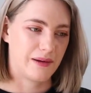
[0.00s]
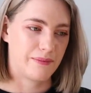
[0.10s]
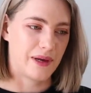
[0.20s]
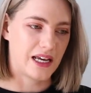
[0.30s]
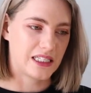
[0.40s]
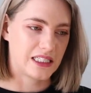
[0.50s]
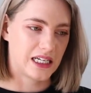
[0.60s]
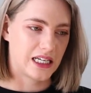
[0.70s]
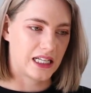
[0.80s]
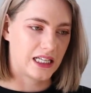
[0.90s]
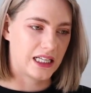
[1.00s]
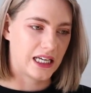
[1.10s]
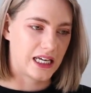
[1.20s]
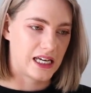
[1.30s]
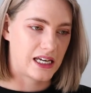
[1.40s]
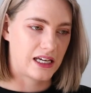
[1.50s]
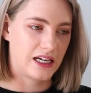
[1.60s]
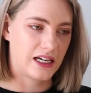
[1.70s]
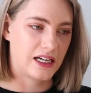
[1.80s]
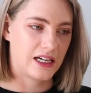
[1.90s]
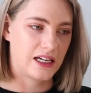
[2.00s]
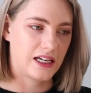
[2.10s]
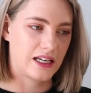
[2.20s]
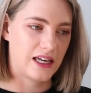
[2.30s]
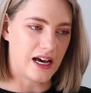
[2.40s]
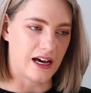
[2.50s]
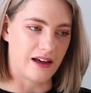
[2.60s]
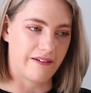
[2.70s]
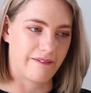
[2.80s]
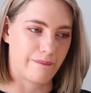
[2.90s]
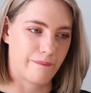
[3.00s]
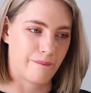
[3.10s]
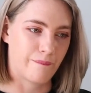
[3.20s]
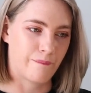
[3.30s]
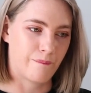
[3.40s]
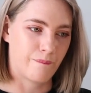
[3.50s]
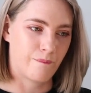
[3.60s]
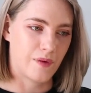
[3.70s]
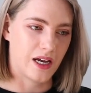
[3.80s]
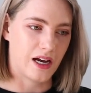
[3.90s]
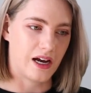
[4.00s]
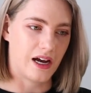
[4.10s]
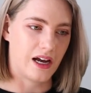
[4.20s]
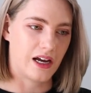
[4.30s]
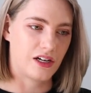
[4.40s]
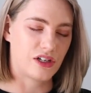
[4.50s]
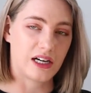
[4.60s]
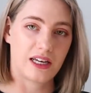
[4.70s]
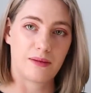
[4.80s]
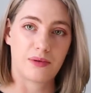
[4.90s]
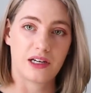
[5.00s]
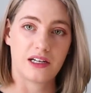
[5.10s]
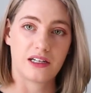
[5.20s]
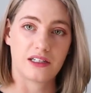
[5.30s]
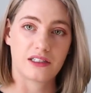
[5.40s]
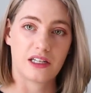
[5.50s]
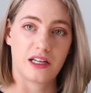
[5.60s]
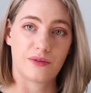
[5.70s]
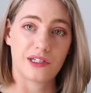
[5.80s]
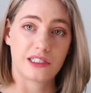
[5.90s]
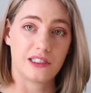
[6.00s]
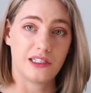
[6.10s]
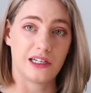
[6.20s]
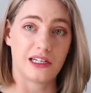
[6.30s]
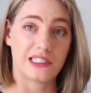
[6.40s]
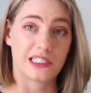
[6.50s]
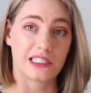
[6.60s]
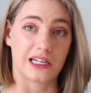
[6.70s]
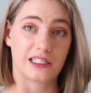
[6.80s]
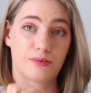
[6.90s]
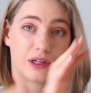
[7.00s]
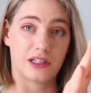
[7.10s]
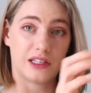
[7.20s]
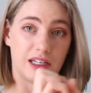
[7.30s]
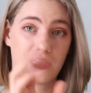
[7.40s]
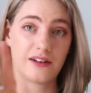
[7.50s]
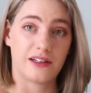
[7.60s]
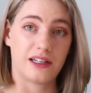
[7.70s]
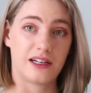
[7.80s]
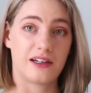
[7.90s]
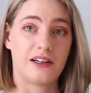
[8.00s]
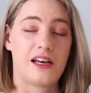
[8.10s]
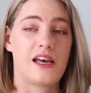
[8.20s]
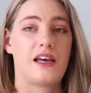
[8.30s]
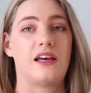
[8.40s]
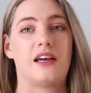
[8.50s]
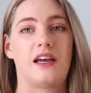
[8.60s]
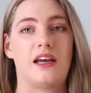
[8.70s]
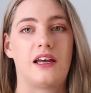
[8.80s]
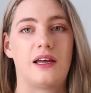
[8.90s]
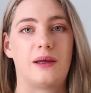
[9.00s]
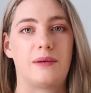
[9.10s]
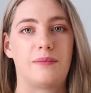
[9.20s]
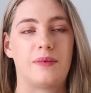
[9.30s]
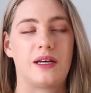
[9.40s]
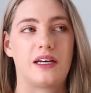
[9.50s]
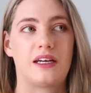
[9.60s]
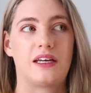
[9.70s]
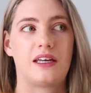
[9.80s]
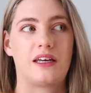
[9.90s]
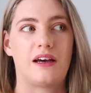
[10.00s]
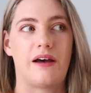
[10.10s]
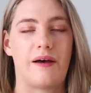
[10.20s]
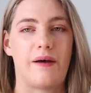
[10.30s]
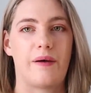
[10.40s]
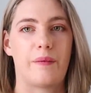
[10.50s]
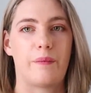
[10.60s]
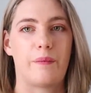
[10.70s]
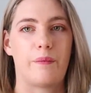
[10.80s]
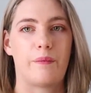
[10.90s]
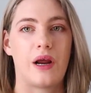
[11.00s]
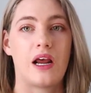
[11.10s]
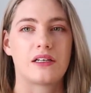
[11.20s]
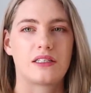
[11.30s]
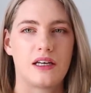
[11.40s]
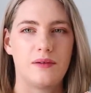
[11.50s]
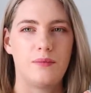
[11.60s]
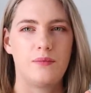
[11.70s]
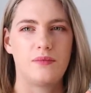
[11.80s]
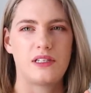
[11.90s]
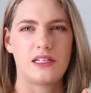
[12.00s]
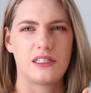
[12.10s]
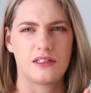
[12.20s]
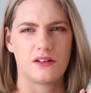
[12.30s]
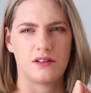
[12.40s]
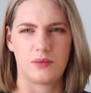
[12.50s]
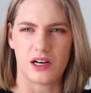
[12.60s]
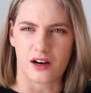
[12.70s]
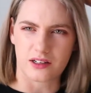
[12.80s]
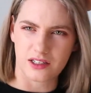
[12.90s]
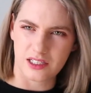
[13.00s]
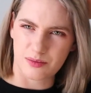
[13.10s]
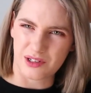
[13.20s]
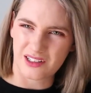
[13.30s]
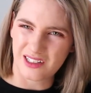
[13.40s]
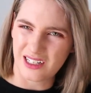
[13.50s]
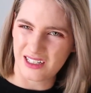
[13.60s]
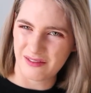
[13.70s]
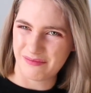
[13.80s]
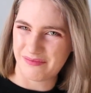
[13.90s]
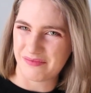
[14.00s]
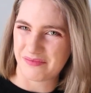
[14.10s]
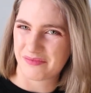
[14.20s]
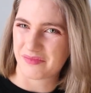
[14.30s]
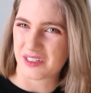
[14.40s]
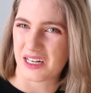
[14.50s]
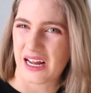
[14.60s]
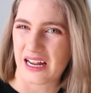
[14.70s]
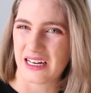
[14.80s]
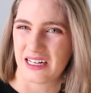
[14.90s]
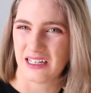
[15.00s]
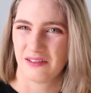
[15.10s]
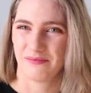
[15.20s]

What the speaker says: Basically, yeah, I try to keep it to the original and just like sprinkle in here and there, and yeah, Some dances are a little bit harder to sprinkle it in and add it in.